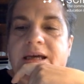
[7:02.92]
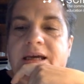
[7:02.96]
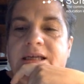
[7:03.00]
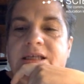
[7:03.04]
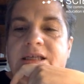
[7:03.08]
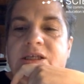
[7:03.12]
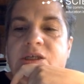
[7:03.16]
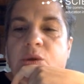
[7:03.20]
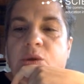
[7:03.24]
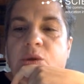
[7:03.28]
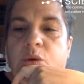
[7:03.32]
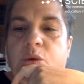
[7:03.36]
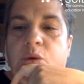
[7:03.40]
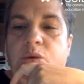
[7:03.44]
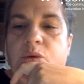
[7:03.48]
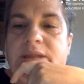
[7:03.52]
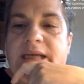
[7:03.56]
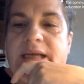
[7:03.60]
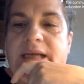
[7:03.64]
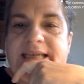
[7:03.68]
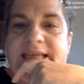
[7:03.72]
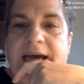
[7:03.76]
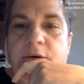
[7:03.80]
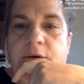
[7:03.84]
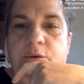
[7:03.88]
So
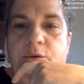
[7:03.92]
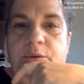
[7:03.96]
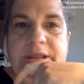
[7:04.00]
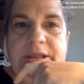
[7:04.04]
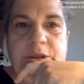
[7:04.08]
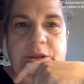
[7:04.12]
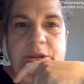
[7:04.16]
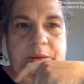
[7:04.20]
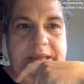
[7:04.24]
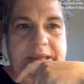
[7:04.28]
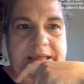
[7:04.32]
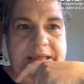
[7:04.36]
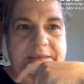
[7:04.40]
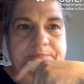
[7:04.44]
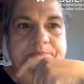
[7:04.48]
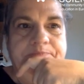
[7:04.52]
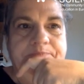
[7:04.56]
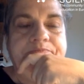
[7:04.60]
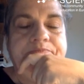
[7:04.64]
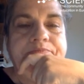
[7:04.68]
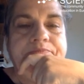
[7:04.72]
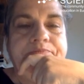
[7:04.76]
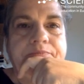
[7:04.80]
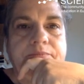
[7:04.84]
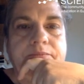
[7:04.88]
that's how we do it.
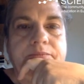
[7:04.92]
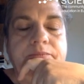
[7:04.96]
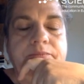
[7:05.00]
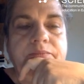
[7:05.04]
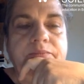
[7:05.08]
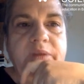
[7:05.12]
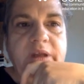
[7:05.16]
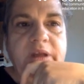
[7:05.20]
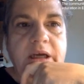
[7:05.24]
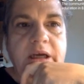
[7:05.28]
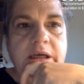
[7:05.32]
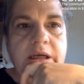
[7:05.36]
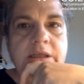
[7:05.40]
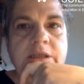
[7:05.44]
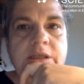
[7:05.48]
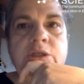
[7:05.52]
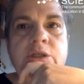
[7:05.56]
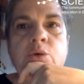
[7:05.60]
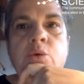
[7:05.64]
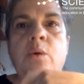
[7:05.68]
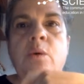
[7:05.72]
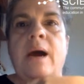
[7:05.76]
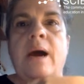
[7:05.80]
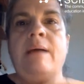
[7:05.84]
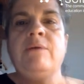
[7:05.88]

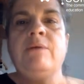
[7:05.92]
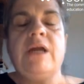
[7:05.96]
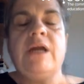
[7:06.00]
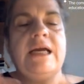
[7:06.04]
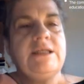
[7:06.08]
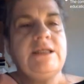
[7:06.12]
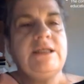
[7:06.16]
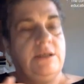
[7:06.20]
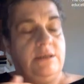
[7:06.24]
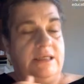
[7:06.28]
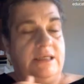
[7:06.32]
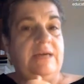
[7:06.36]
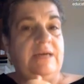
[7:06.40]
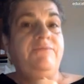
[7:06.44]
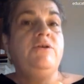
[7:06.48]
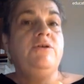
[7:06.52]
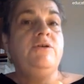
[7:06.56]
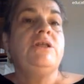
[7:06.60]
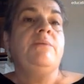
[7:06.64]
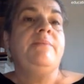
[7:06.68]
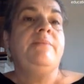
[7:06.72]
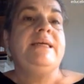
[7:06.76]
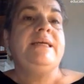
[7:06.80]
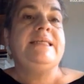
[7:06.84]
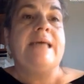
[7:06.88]
So I'm gonna give you
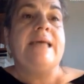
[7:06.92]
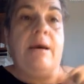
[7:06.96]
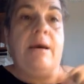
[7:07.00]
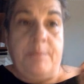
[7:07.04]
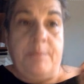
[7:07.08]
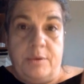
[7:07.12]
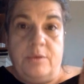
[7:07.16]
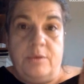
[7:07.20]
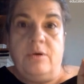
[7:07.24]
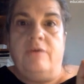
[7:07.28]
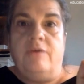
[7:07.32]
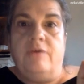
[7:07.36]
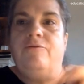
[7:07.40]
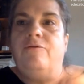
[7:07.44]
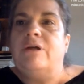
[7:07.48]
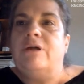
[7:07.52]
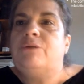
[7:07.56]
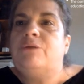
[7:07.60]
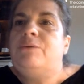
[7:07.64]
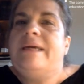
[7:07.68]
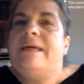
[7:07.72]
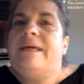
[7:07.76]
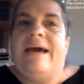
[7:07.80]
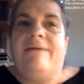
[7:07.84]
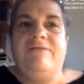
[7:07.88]
some example of what
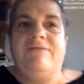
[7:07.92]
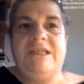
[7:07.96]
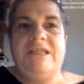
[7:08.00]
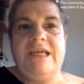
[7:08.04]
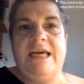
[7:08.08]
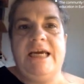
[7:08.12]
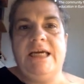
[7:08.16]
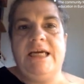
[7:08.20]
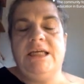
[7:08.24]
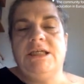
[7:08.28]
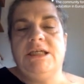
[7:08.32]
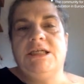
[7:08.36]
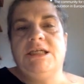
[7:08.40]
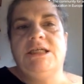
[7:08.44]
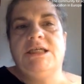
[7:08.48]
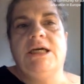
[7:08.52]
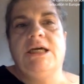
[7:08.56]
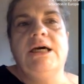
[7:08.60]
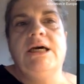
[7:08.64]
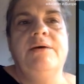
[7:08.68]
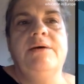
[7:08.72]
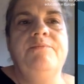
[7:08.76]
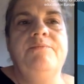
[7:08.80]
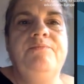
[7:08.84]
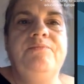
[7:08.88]
we have changed.
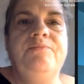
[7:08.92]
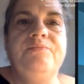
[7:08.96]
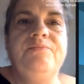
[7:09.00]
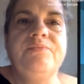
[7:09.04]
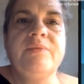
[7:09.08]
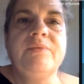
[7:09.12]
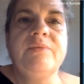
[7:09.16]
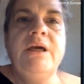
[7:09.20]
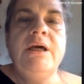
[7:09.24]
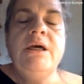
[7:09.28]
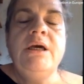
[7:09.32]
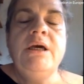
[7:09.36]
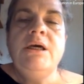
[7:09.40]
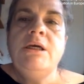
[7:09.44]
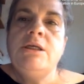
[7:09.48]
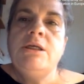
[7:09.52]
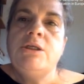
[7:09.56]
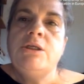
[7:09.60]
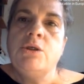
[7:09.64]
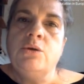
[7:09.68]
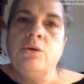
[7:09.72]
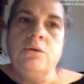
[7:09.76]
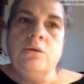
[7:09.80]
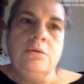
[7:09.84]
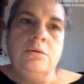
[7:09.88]

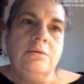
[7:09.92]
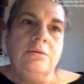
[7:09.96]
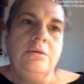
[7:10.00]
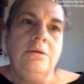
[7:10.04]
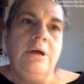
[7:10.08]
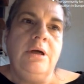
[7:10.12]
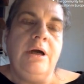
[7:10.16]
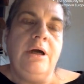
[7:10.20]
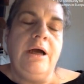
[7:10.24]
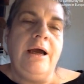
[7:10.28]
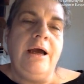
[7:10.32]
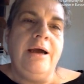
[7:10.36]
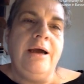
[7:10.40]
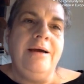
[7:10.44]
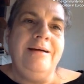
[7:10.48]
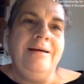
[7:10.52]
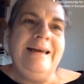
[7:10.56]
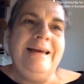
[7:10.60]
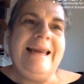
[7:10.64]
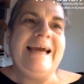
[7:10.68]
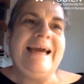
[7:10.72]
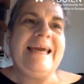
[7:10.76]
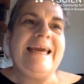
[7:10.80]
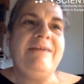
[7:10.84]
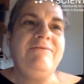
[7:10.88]

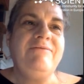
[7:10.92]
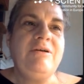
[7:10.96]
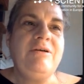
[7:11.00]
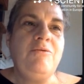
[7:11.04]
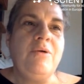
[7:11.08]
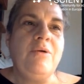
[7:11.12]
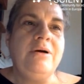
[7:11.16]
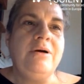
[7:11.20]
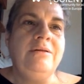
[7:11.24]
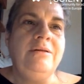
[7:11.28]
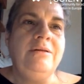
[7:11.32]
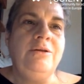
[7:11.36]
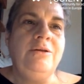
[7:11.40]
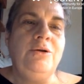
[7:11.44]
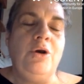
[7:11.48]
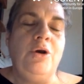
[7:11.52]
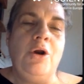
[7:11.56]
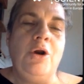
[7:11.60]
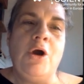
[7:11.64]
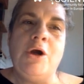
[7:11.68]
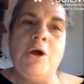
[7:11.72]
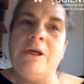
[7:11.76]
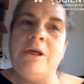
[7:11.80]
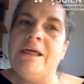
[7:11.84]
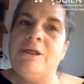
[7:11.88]
Like everyone, the
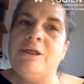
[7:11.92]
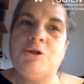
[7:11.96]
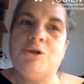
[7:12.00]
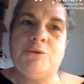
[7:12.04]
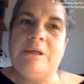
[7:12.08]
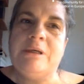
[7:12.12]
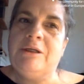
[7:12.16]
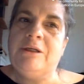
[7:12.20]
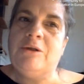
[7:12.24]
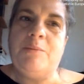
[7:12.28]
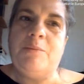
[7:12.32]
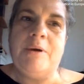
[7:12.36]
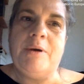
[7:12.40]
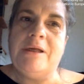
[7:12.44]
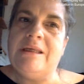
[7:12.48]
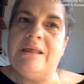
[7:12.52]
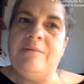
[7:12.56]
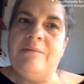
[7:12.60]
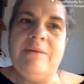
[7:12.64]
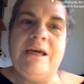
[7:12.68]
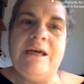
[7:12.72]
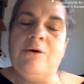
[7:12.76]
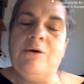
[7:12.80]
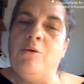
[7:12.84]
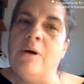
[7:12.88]
learning during the
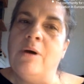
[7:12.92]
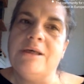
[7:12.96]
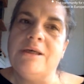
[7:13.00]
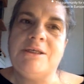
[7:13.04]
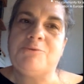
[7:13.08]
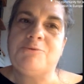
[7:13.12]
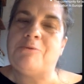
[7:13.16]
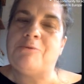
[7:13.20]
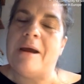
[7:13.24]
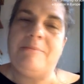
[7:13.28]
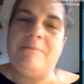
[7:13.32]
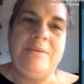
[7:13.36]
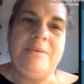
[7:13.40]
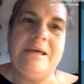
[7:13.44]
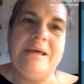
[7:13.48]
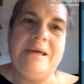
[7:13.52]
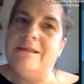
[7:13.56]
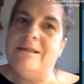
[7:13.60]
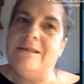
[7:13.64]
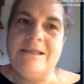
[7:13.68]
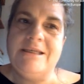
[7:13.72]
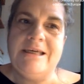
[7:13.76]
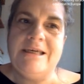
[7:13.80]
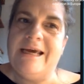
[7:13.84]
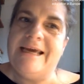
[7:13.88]
pandemic was rapid
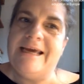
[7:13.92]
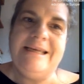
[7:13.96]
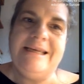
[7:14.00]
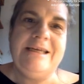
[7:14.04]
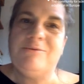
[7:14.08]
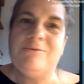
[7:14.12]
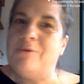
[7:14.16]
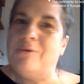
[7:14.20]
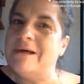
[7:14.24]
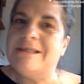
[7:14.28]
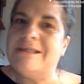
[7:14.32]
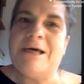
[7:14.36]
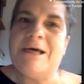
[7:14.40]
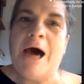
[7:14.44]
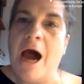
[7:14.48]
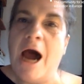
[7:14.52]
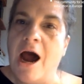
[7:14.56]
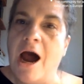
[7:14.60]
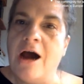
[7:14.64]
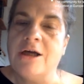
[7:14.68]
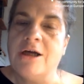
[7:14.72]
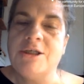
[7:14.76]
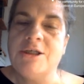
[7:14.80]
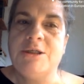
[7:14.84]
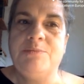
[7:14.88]
and it was
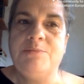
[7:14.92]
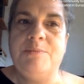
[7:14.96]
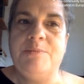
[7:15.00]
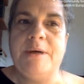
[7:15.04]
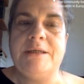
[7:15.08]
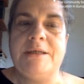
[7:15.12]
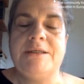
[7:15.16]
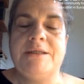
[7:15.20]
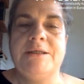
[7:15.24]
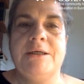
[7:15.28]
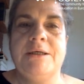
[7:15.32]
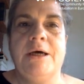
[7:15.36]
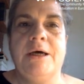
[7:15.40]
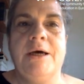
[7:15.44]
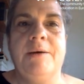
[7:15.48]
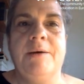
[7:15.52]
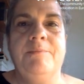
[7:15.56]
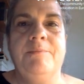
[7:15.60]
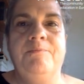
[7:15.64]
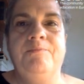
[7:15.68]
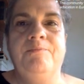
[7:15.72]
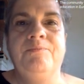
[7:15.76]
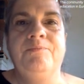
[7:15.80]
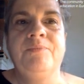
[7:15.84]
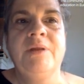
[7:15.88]
hard, but
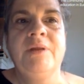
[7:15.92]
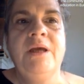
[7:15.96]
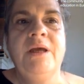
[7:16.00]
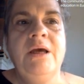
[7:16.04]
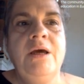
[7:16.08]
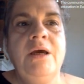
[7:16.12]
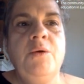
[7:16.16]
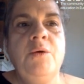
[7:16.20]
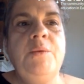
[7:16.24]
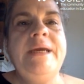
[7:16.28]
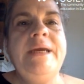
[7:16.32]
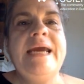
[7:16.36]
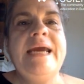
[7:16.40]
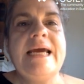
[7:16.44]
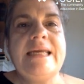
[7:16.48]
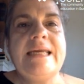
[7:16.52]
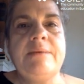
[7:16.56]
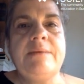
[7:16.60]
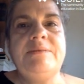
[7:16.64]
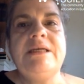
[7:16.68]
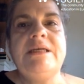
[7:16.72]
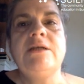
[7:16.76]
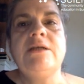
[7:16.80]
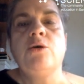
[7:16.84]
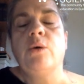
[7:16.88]
we
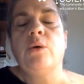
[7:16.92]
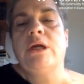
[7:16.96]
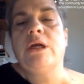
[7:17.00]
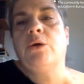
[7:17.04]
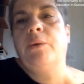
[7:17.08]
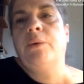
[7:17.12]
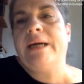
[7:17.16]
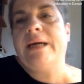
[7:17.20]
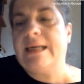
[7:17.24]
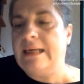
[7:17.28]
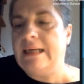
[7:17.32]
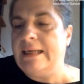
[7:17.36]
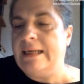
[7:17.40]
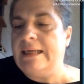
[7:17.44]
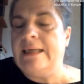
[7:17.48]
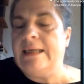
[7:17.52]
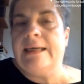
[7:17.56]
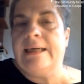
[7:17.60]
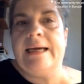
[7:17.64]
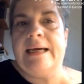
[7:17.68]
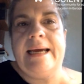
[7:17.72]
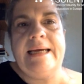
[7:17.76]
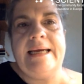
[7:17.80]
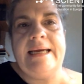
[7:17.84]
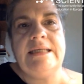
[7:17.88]
adapted quite
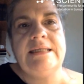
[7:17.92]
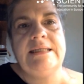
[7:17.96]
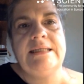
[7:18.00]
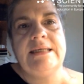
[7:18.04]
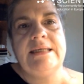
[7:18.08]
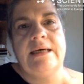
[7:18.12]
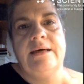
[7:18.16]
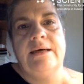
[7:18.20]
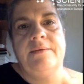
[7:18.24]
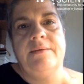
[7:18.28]
quickly and